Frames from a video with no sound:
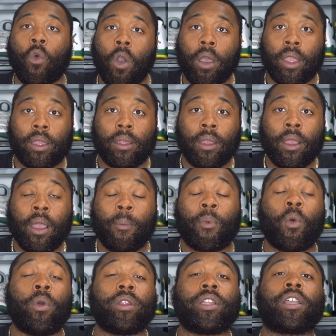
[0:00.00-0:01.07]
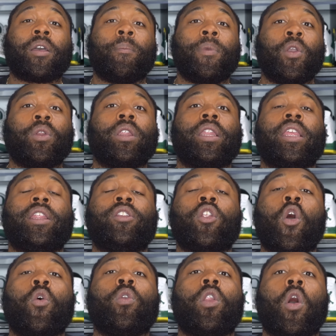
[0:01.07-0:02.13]
want. But will the community
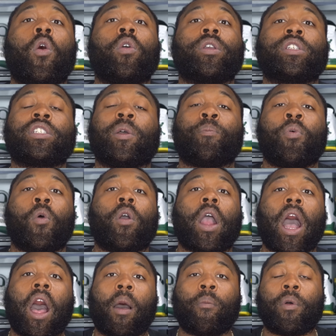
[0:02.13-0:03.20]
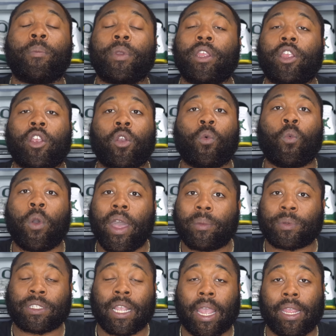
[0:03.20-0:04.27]
no longer support Amoma Year
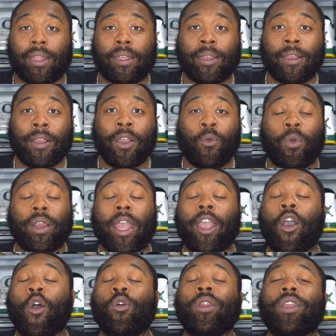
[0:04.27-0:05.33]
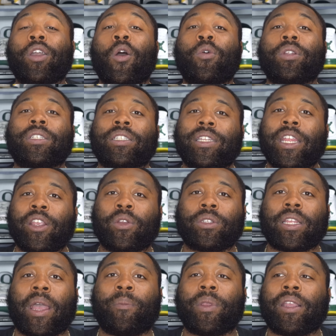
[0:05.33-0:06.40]
website? Will they only go to
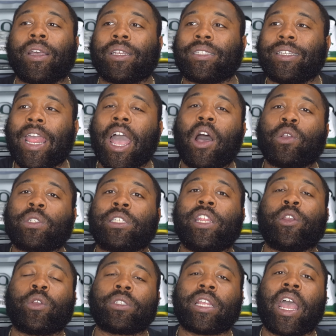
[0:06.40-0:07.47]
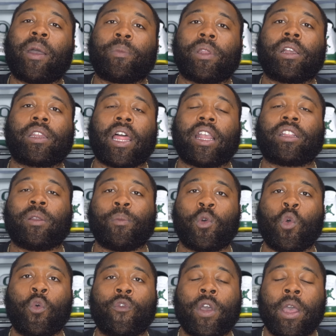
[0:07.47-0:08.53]
Sneakers App? Because now Sneakers App look like the
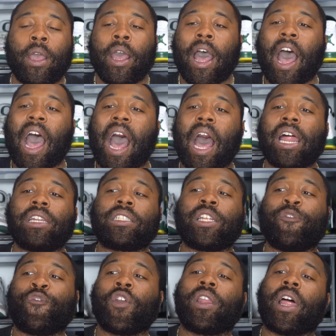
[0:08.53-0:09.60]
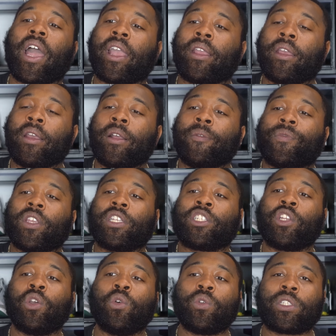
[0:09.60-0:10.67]
move. I honestly feel like the
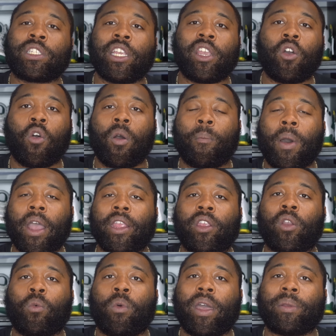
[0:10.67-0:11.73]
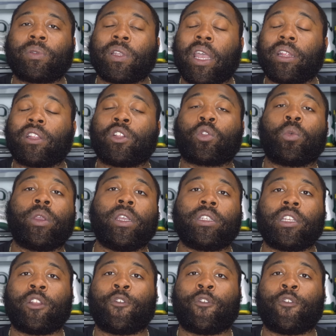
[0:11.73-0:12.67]
shoes sit on My Year website, the 3s